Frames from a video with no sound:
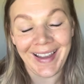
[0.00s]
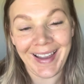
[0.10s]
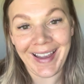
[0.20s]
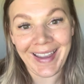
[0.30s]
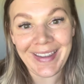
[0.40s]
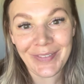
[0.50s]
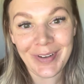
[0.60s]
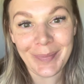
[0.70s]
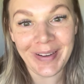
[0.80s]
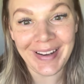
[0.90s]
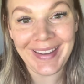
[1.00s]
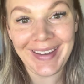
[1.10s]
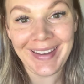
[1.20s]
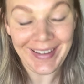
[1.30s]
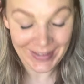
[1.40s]
Hi
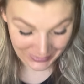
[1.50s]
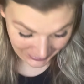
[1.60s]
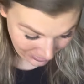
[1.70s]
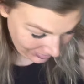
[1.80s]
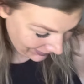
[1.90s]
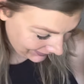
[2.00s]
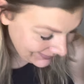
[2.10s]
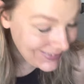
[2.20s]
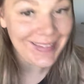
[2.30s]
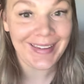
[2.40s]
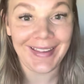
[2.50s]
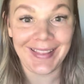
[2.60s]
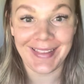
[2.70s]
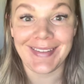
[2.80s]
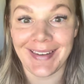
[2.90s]
everybody, let's get
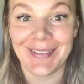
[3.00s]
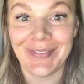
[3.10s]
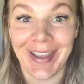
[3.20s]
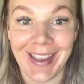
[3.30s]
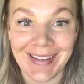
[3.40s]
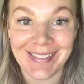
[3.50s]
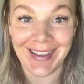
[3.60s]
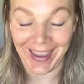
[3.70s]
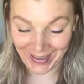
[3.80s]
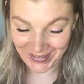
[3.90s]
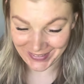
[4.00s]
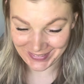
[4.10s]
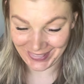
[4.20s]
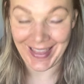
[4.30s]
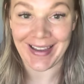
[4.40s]
this advanced hack
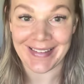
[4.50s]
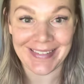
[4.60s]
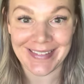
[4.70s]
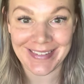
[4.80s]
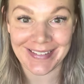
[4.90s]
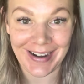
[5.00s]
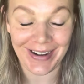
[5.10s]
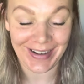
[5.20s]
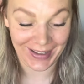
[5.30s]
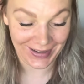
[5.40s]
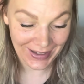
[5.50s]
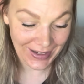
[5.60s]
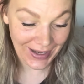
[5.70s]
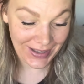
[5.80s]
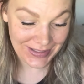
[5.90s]
class started.
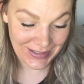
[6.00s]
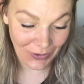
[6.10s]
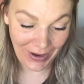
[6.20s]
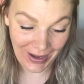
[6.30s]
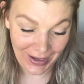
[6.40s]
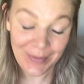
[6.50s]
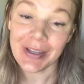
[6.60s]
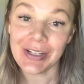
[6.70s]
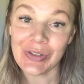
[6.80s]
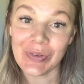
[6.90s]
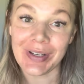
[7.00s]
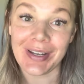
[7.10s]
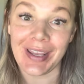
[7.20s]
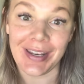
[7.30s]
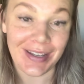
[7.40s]
So I am going to do an
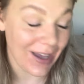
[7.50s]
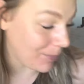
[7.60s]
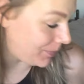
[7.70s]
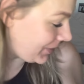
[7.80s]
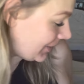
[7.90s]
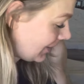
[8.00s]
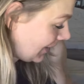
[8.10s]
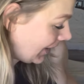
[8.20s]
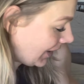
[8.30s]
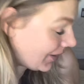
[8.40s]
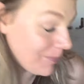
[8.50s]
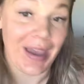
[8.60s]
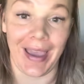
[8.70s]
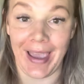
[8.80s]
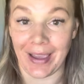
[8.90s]
in-depth
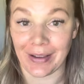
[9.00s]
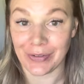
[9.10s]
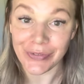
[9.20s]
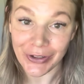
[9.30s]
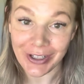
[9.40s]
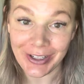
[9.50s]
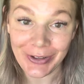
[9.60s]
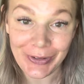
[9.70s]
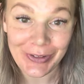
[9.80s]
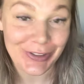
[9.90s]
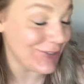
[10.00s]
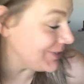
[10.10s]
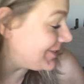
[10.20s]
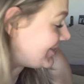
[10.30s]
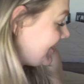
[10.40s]
hack for you to
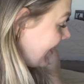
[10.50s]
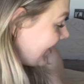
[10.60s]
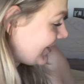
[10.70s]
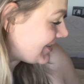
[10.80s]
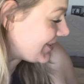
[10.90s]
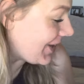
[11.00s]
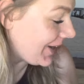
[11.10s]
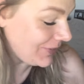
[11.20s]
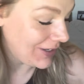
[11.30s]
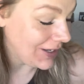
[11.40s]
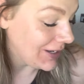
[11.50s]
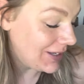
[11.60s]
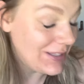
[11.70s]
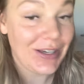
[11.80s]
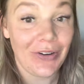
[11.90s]
start us off.
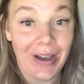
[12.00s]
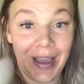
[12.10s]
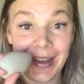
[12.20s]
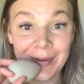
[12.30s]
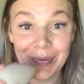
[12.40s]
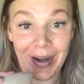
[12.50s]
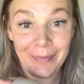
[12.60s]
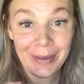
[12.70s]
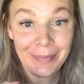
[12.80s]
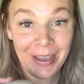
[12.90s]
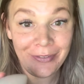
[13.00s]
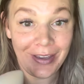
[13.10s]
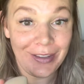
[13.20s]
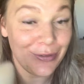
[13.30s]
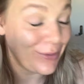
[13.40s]
So I am priming my
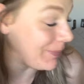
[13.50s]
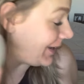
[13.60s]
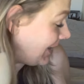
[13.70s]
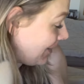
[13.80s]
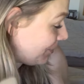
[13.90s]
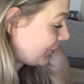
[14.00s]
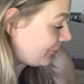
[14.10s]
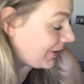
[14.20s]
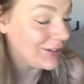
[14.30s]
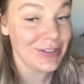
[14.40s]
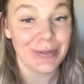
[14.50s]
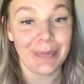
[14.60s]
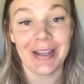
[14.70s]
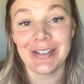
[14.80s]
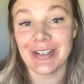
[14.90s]
face with my Damp Perfector
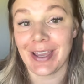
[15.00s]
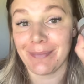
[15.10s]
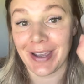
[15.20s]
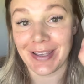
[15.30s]
sponge and my